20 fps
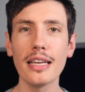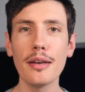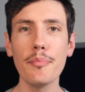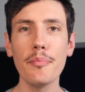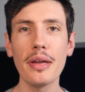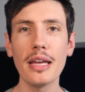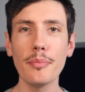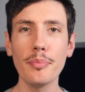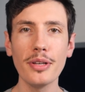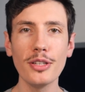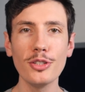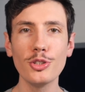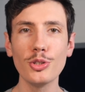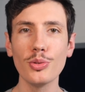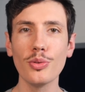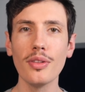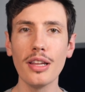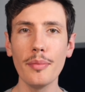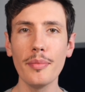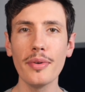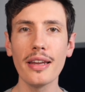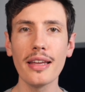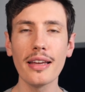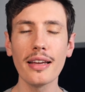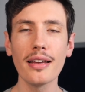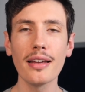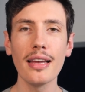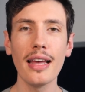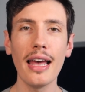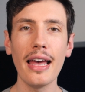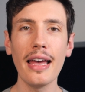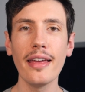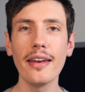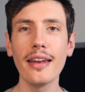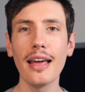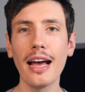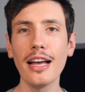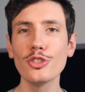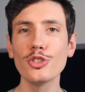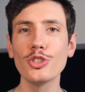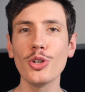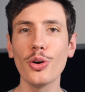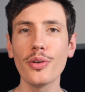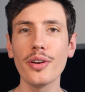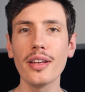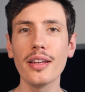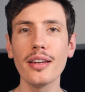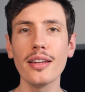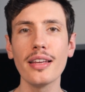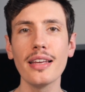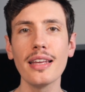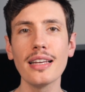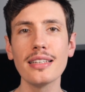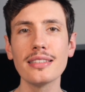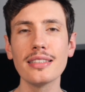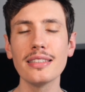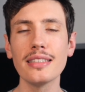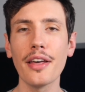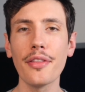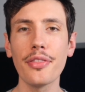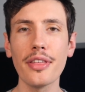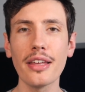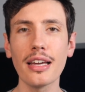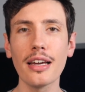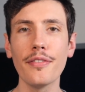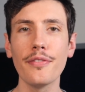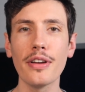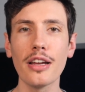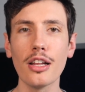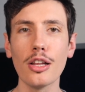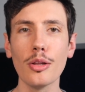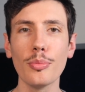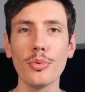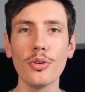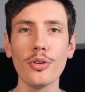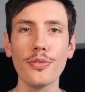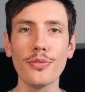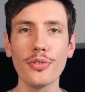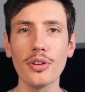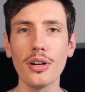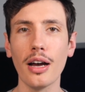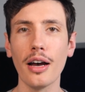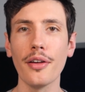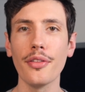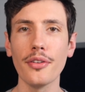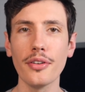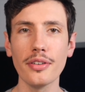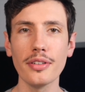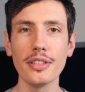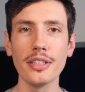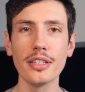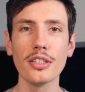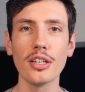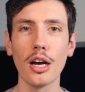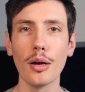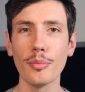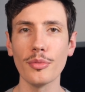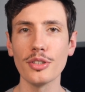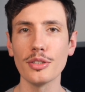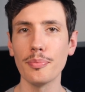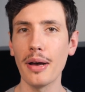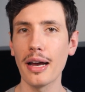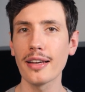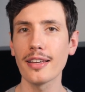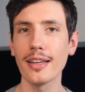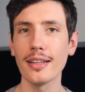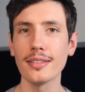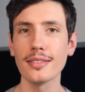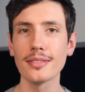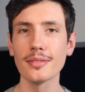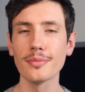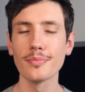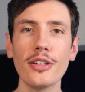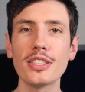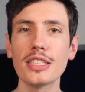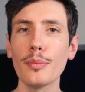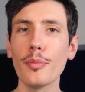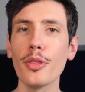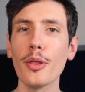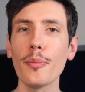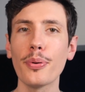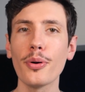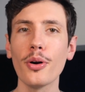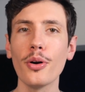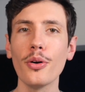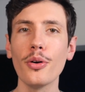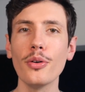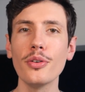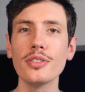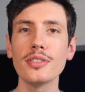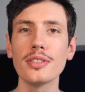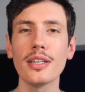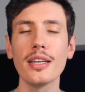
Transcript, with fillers: it may be too limiting and as noted, it has nothing available for other e-commerce backends. Now, some of the pros